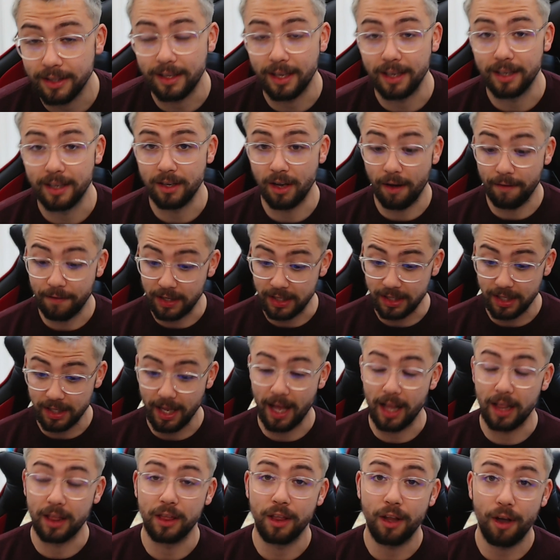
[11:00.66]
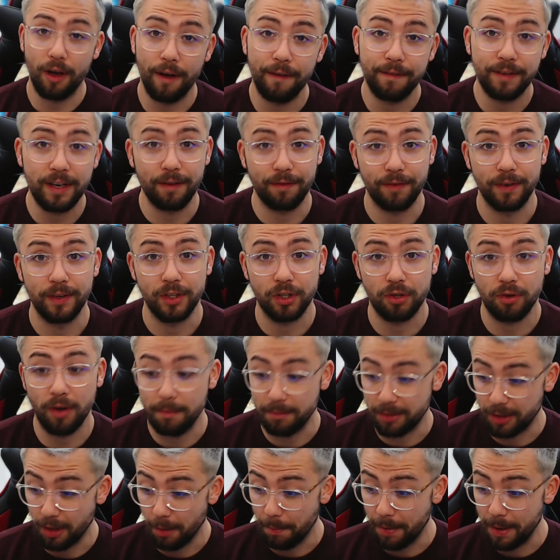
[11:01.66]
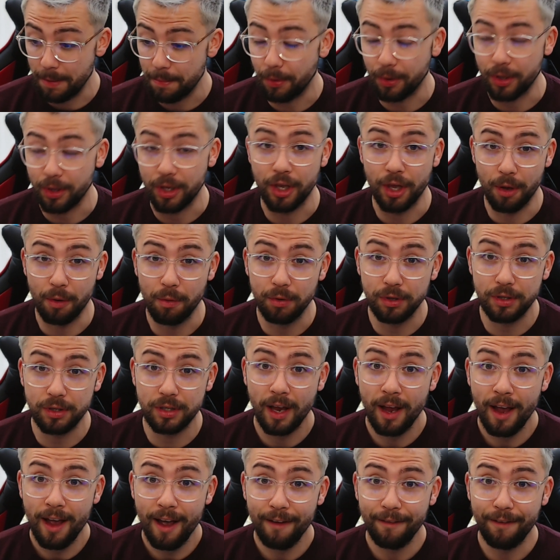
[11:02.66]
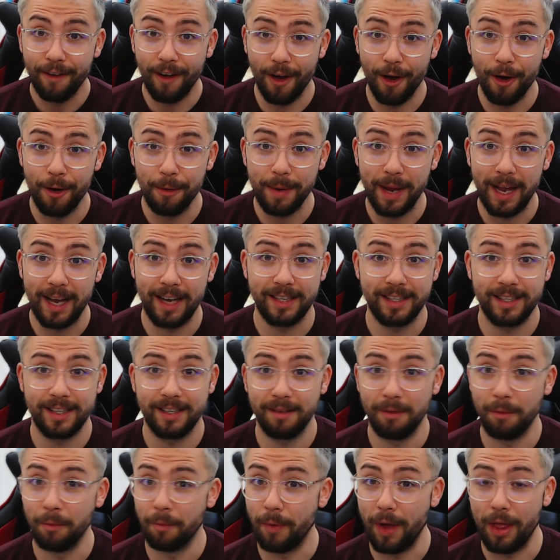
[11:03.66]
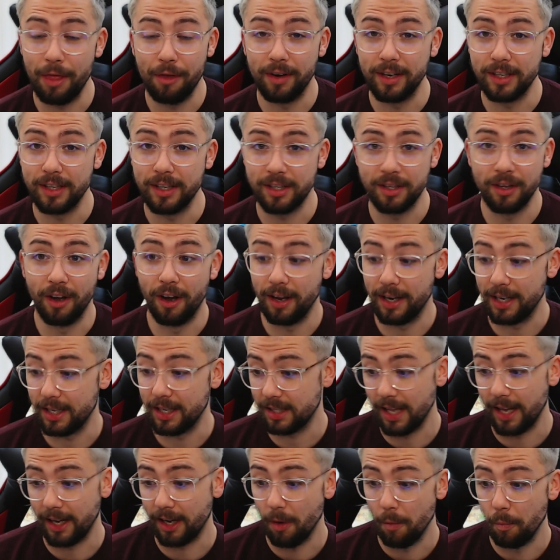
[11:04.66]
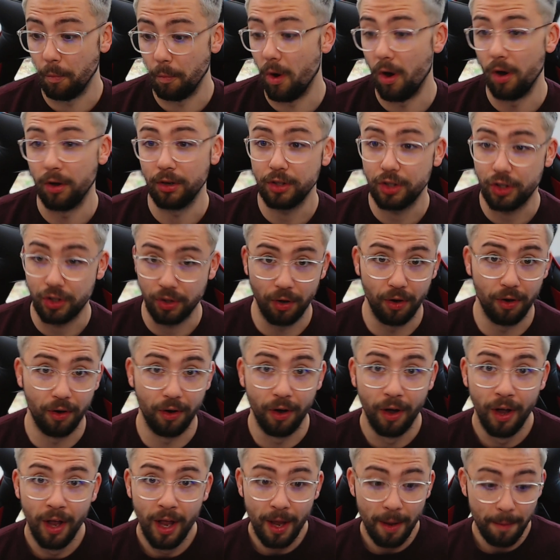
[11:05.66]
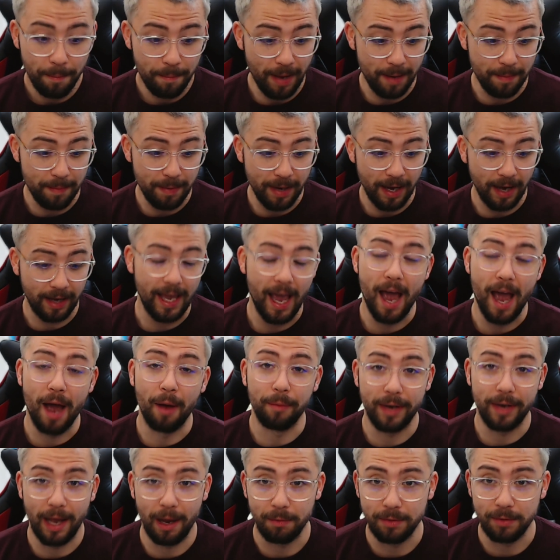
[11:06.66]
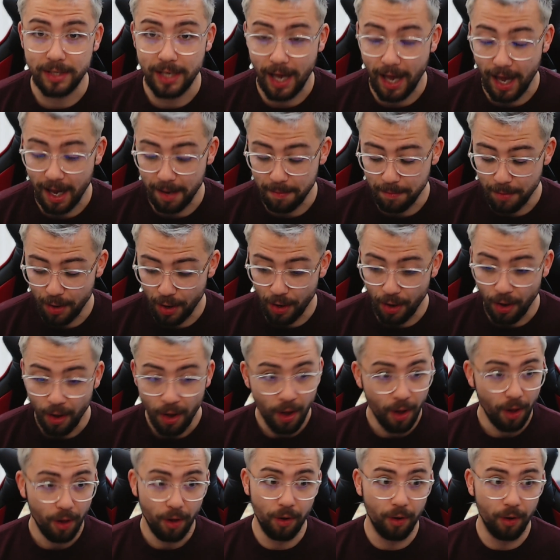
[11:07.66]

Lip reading: because there's obviously a lot of different scripts that people use for OBS, whether it's not, it's like a watch or maybe a countdown timer.